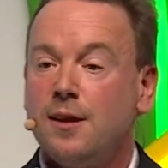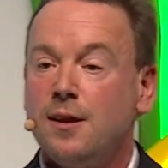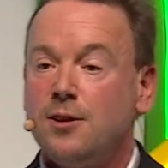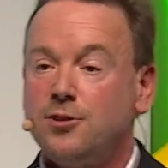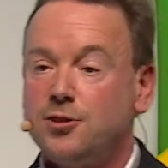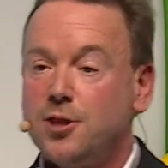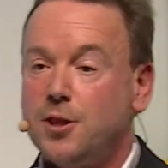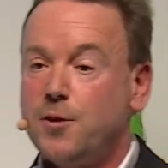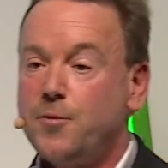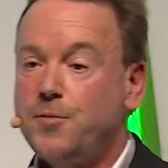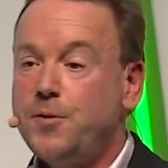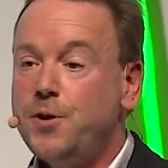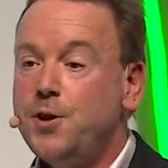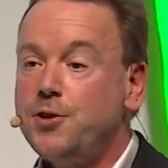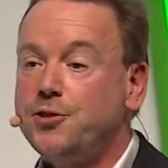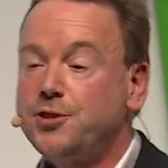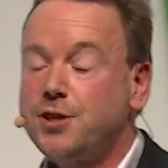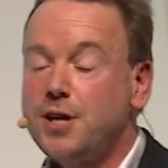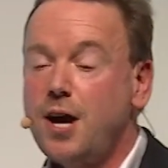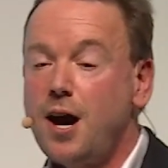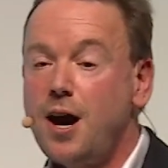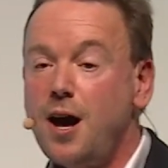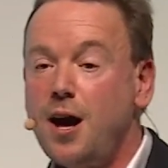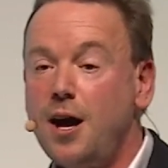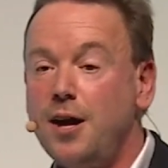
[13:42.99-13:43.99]
So the first
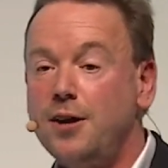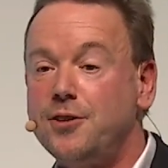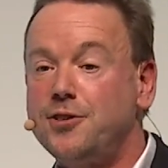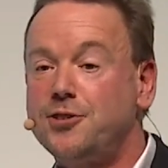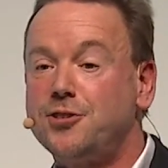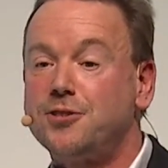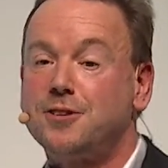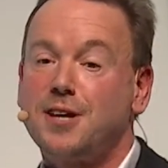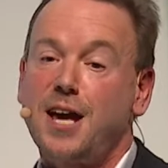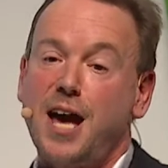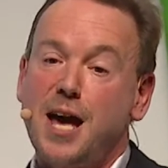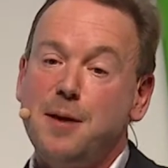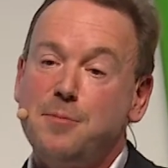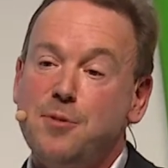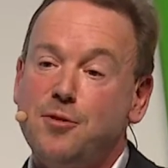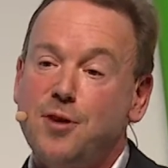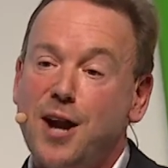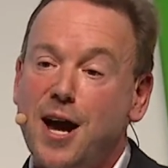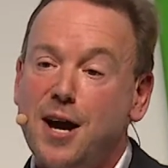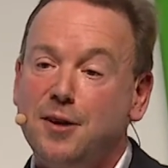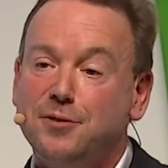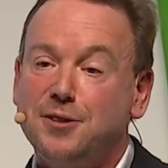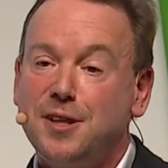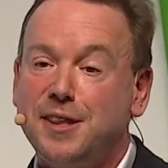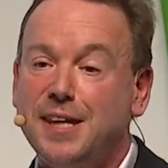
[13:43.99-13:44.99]
cars came
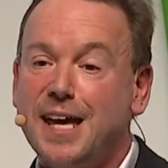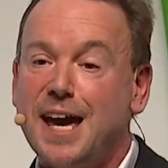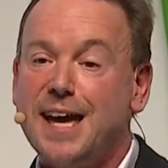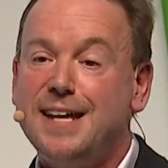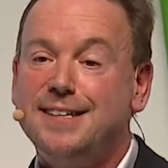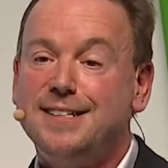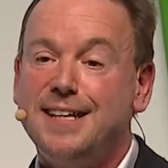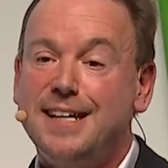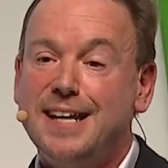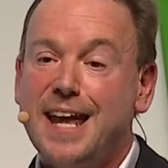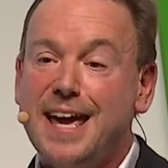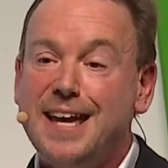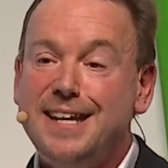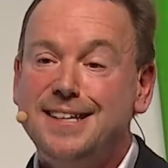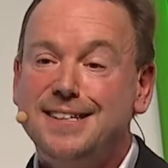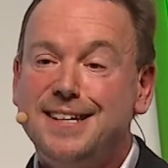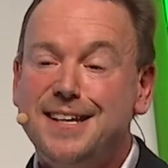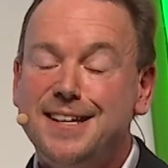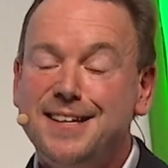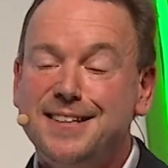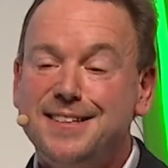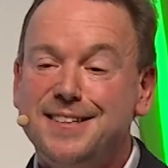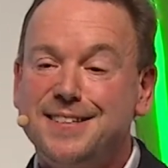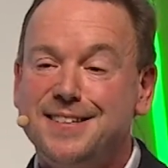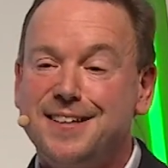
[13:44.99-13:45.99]
around in the
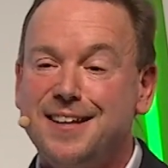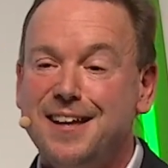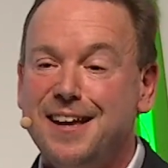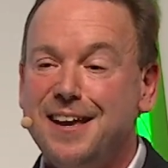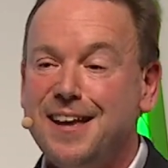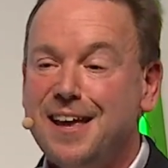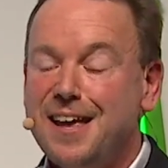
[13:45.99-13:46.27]
1880s,